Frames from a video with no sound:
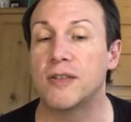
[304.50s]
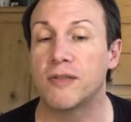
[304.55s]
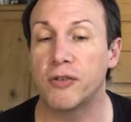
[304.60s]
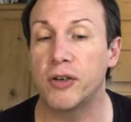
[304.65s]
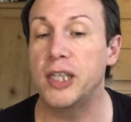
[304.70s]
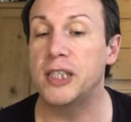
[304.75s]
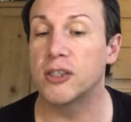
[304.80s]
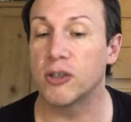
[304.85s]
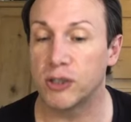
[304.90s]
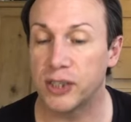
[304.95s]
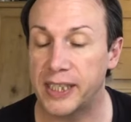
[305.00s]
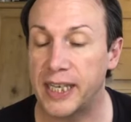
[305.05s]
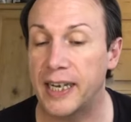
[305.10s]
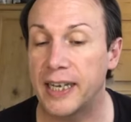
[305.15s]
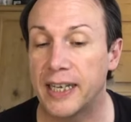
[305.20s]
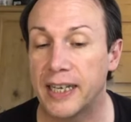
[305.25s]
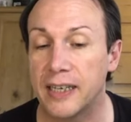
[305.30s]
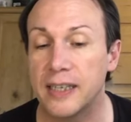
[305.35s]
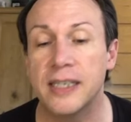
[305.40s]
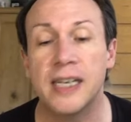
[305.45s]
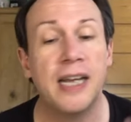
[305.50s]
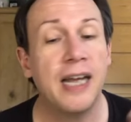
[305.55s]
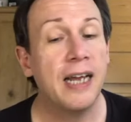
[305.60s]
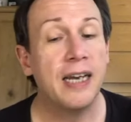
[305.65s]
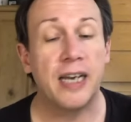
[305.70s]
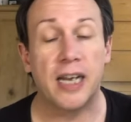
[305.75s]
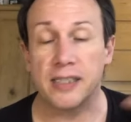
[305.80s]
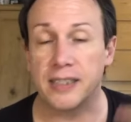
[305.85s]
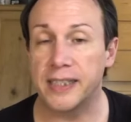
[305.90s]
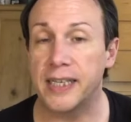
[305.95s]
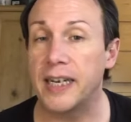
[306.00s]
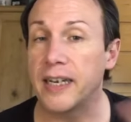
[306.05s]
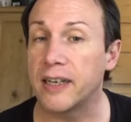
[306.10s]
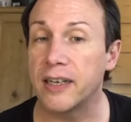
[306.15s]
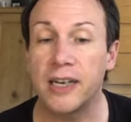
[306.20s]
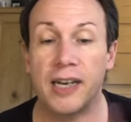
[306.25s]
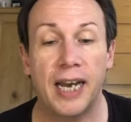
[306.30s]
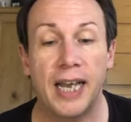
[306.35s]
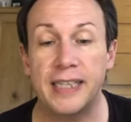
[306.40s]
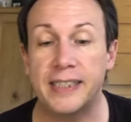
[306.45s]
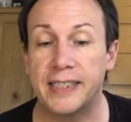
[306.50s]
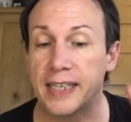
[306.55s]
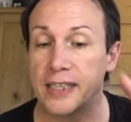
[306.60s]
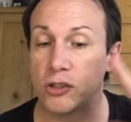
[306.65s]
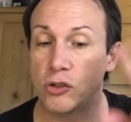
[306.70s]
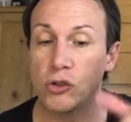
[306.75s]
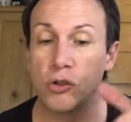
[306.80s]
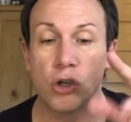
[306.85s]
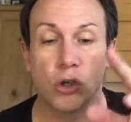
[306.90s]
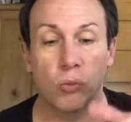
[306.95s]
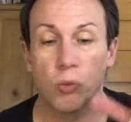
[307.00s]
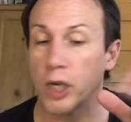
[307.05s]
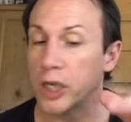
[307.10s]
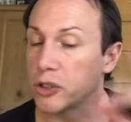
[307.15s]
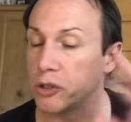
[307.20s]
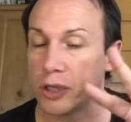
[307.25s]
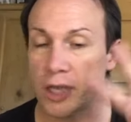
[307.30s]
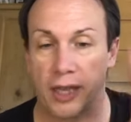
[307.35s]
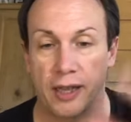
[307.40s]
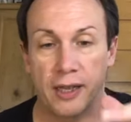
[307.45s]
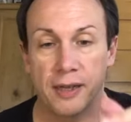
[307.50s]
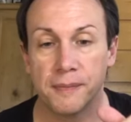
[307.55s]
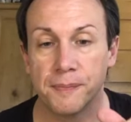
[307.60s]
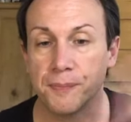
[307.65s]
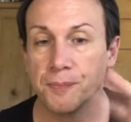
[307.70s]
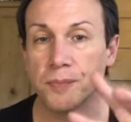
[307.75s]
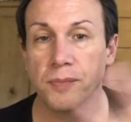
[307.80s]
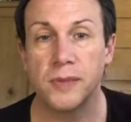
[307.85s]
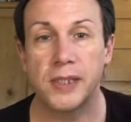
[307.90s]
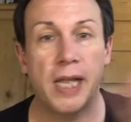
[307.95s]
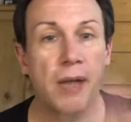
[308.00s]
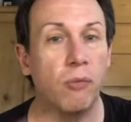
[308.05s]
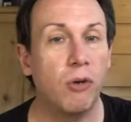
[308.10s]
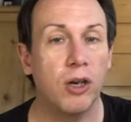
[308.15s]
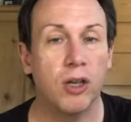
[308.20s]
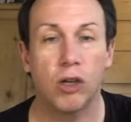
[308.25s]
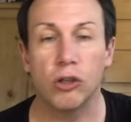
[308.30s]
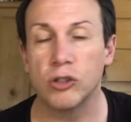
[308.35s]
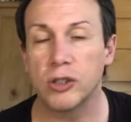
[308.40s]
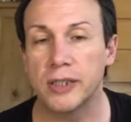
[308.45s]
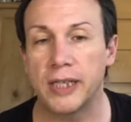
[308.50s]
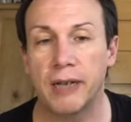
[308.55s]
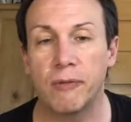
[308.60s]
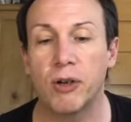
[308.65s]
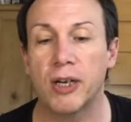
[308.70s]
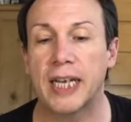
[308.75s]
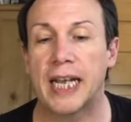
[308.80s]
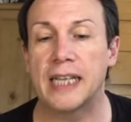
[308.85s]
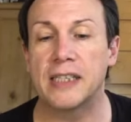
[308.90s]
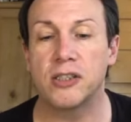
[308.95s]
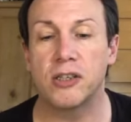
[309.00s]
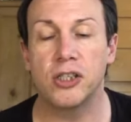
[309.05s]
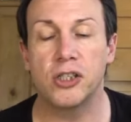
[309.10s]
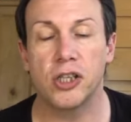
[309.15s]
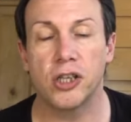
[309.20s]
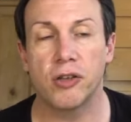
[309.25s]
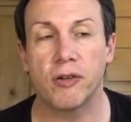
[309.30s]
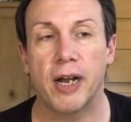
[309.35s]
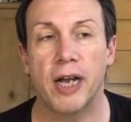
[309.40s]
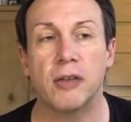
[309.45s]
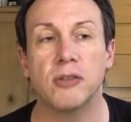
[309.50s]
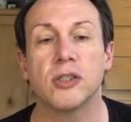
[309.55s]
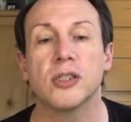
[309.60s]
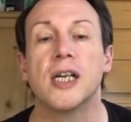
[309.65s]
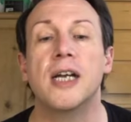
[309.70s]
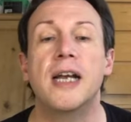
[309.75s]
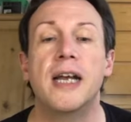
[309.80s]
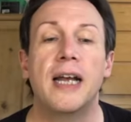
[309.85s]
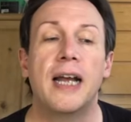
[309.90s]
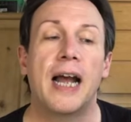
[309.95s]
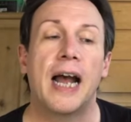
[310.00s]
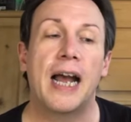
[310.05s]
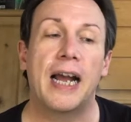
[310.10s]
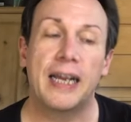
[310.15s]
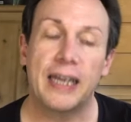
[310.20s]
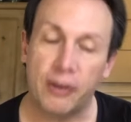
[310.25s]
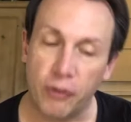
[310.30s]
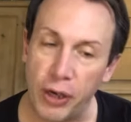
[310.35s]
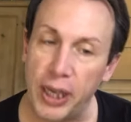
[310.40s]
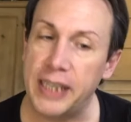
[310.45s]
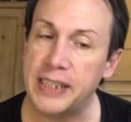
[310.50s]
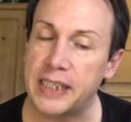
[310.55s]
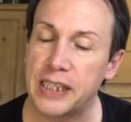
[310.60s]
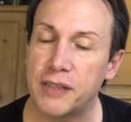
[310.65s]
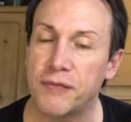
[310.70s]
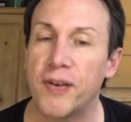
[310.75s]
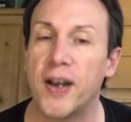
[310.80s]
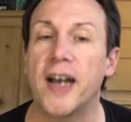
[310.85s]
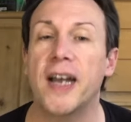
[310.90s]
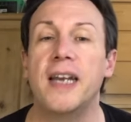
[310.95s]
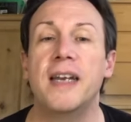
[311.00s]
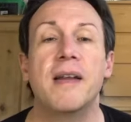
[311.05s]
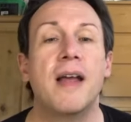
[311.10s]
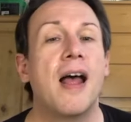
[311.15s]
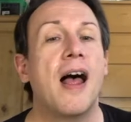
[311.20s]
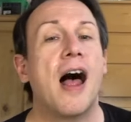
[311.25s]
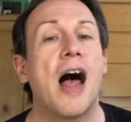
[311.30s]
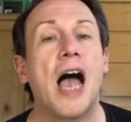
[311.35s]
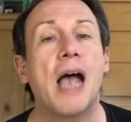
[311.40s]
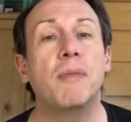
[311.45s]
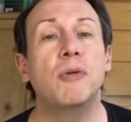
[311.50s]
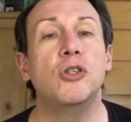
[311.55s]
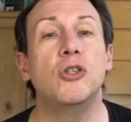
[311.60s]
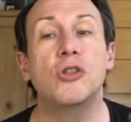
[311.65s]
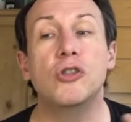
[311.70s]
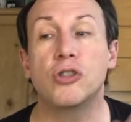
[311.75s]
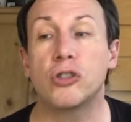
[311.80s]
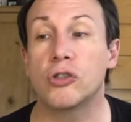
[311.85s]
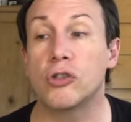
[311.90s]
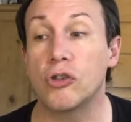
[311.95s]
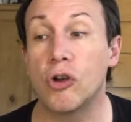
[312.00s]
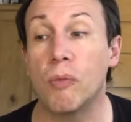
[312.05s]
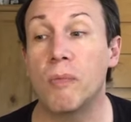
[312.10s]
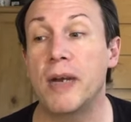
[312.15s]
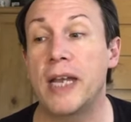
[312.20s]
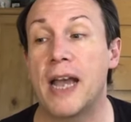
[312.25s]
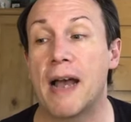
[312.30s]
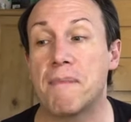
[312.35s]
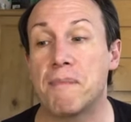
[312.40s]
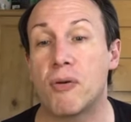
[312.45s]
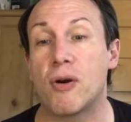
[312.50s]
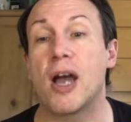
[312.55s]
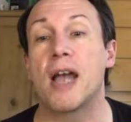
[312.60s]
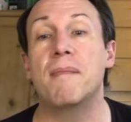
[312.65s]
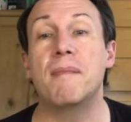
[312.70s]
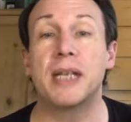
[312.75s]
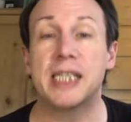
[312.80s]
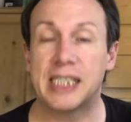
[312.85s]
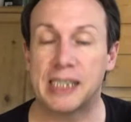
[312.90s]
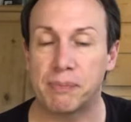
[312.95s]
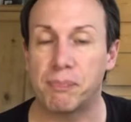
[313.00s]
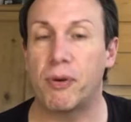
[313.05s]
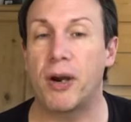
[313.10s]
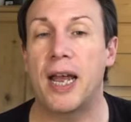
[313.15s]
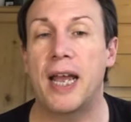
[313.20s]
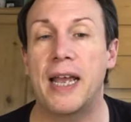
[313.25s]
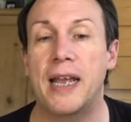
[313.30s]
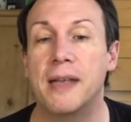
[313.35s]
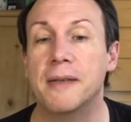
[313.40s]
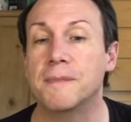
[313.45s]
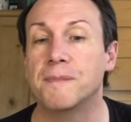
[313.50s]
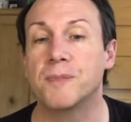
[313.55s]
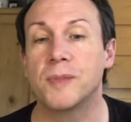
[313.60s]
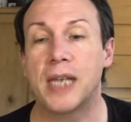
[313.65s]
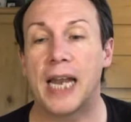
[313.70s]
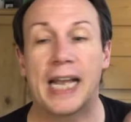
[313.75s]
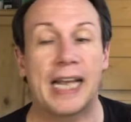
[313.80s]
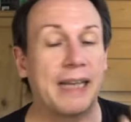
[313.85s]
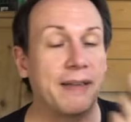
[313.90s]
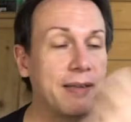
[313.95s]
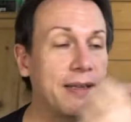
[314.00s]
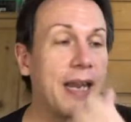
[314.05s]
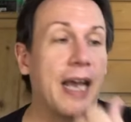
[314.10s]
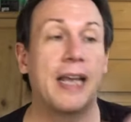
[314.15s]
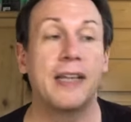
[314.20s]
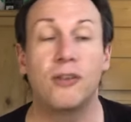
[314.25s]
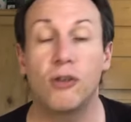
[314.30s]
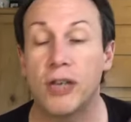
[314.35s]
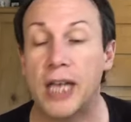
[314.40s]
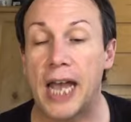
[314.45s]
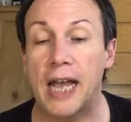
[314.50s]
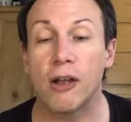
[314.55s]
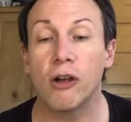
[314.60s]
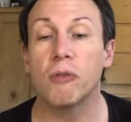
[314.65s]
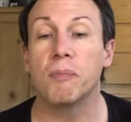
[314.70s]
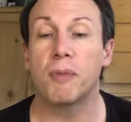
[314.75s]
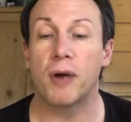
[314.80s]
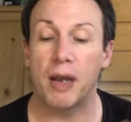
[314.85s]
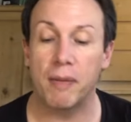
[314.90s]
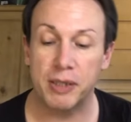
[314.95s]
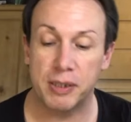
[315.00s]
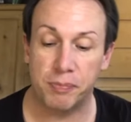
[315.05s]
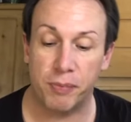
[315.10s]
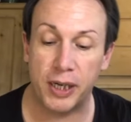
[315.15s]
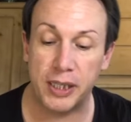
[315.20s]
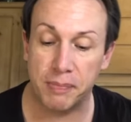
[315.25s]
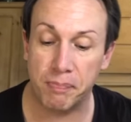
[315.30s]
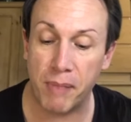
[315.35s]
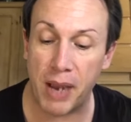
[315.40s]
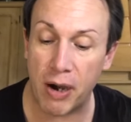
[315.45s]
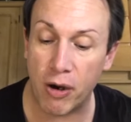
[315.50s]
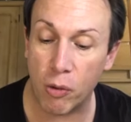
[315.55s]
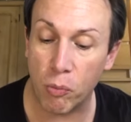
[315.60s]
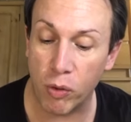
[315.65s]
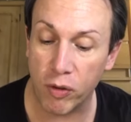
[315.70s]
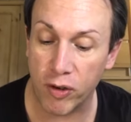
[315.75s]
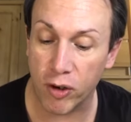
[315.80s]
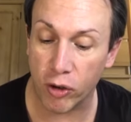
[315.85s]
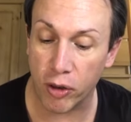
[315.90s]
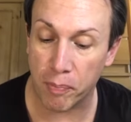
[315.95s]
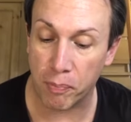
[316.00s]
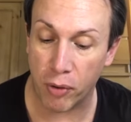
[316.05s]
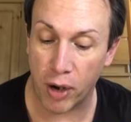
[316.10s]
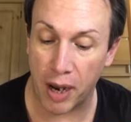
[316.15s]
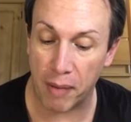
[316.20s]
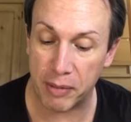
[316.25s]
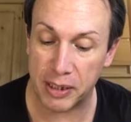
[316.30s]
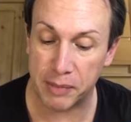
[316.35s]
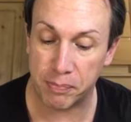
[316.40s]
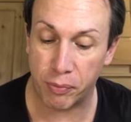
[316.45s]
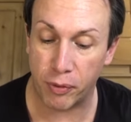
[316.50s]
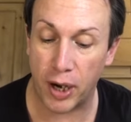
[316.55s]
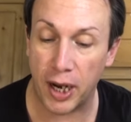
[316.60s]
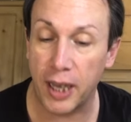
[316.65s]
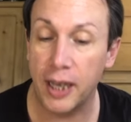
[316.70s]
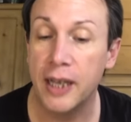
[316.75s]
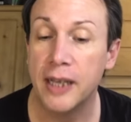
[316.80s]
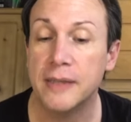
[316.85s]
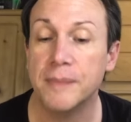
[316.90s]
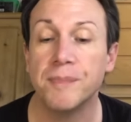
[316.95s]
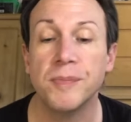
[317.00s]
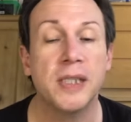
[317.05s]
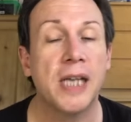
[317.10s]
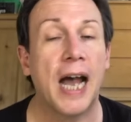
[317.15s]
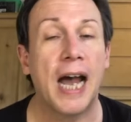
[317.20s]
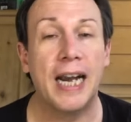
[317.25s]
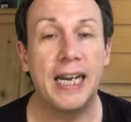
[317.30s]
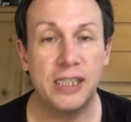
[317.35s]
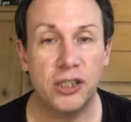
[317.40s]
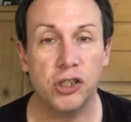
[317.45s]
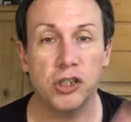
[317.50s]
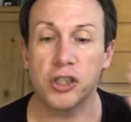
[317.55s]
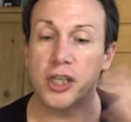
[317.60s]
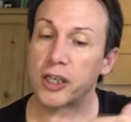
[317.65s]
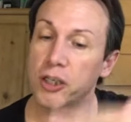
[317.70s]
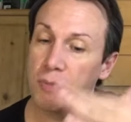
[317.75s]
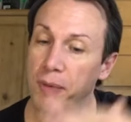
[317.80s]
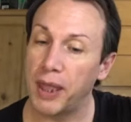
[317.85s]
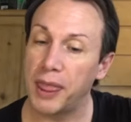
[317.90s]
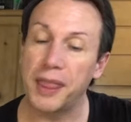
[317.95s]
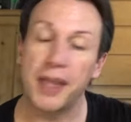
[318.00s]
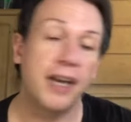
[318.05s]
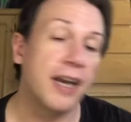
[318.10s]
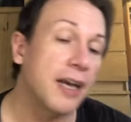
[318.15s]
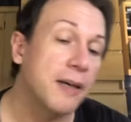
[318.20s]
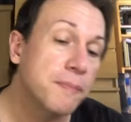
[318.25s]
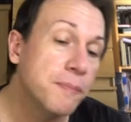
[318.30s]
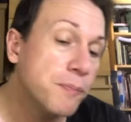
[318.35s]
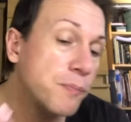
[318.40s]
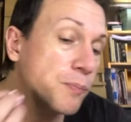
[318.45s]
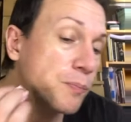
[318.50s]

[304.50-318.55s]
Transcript: of grease or silicone. Now silicone and latex do not work together. They will, they will cancel each other out. Grease is fine. I would use normally a primer spray. Like, a, like you can go primer sprays. Mehron, we've got a primer spray and it's just a little bit thinner